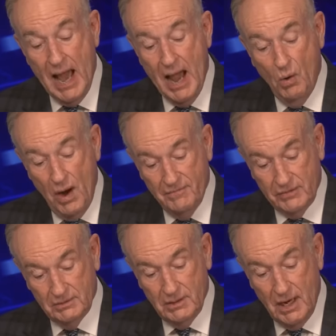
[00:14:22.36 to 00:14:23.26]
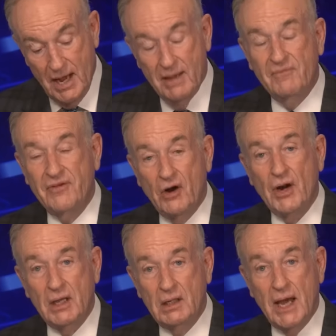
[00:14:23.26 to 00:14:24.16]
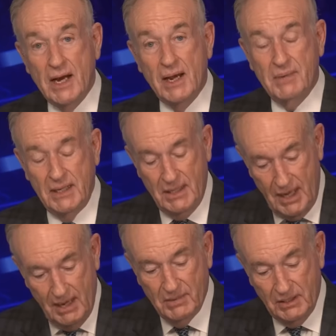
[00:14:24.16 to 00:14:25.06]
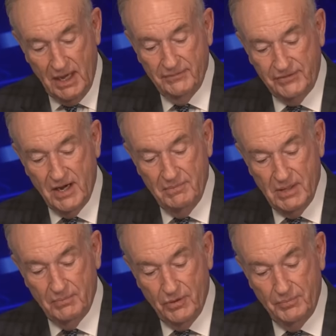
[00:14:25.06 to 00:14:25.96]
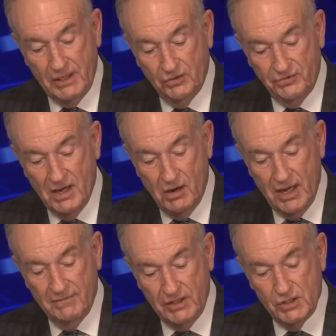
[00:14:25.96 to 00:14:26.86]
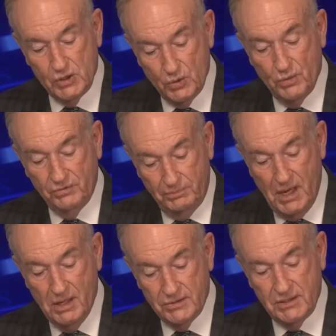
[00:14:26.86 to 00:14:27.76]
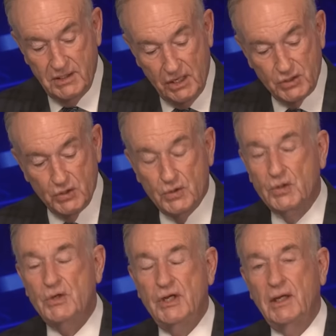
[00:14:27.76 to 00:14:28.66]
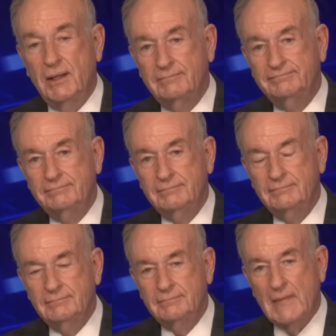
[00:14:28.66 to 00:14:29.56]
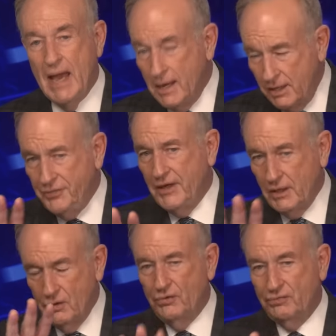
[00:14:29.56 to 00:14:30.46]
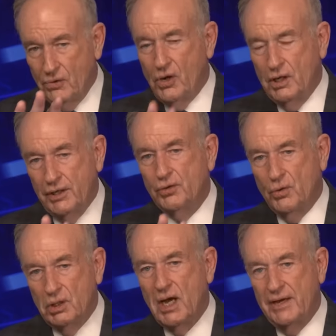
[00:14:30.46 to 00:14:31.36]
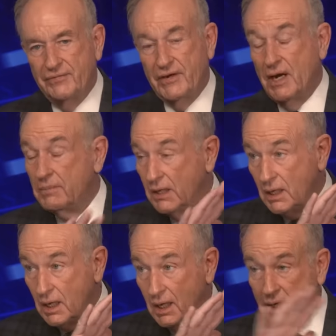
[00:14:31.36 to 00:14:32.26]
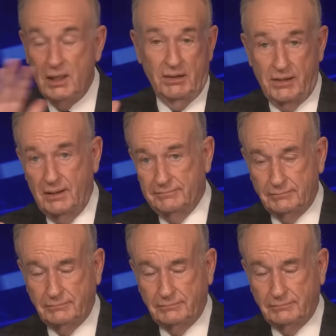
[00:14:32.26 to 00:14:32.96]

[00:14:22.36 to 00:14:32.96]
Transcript: However, I am very glad I became a lifetime member because now I have an insurance policy. Yes, you do, Didi. Anything goes wrong in your life, and I mean anything,